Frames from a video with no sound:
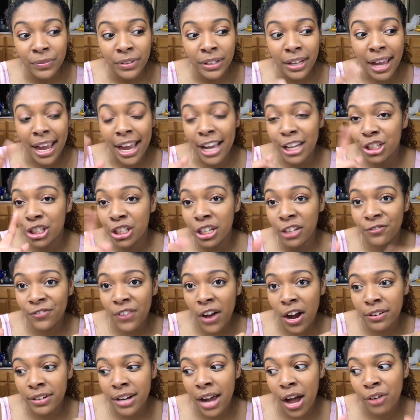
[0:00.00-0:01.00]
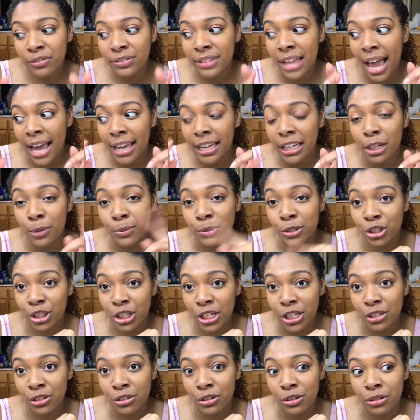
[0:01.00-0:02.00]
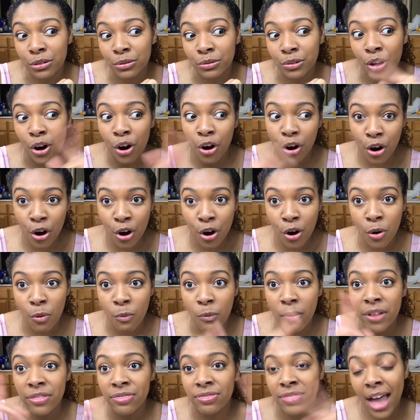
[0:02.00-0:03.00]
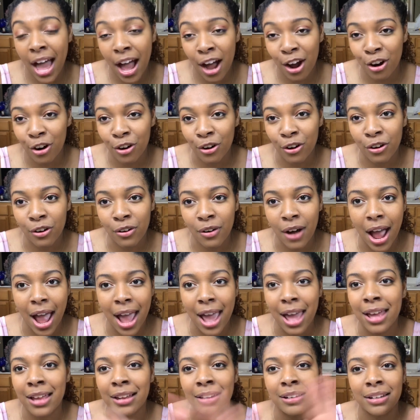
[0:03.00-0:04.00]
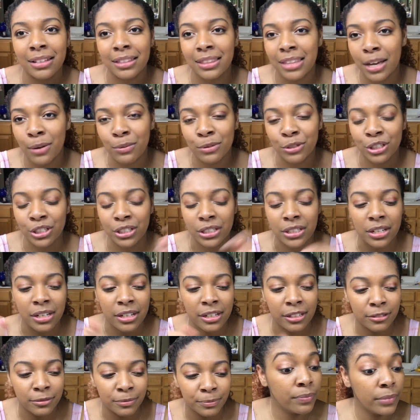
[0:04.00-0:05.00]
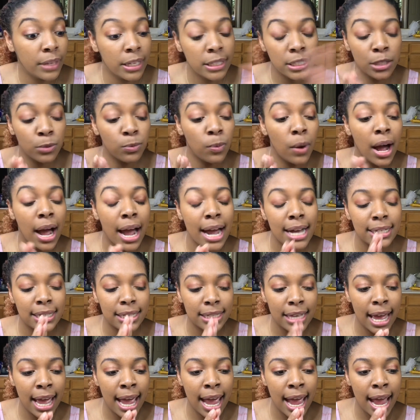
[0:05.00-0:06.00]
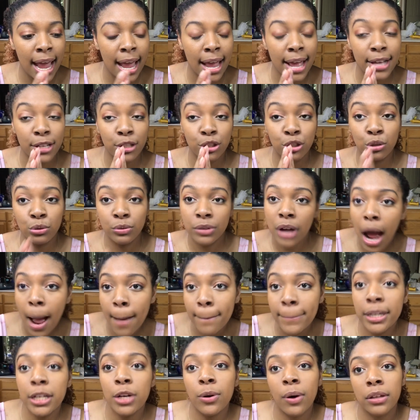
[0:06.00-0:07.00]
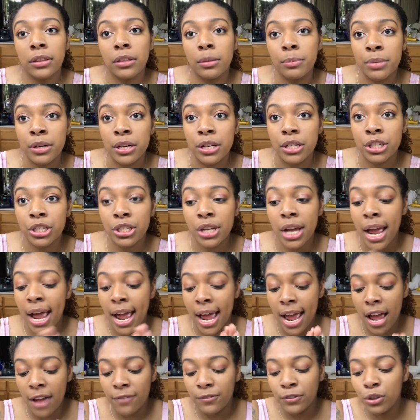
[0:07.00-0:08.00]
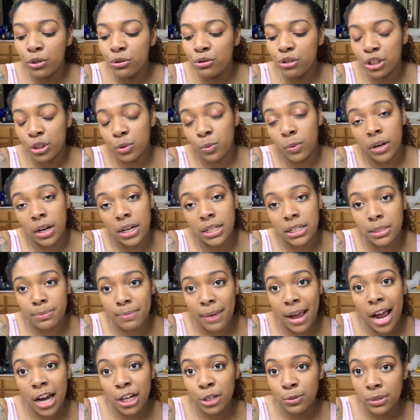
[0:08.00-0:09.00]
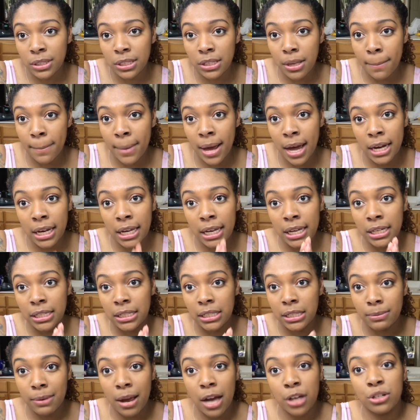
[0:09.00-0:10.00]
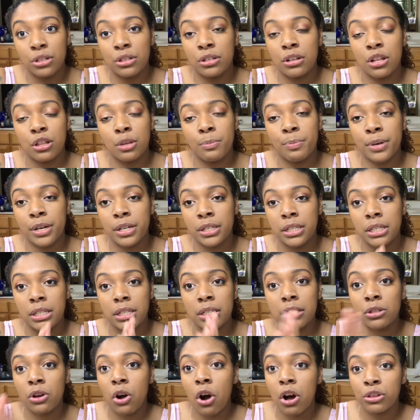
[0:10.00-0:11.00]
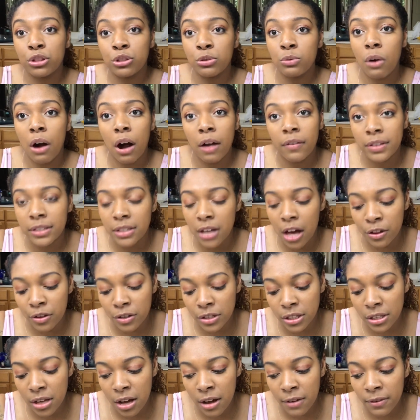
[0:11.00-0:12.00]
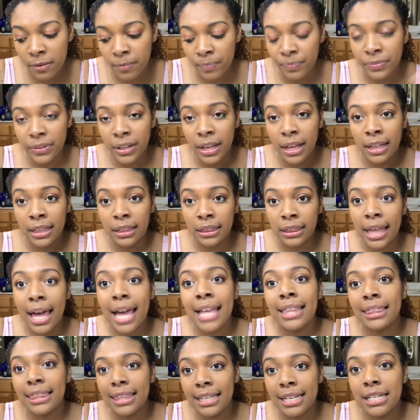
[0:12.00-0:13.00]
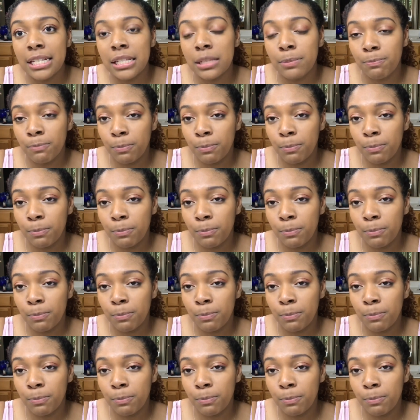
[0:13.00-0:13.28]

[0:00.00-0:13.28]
and she found out that he was cheating on her with that girl, and they was just done. This is why I say, do not beat around the bush. If you just want to smash with somebody, smash with another person, and do all this other stuff, let these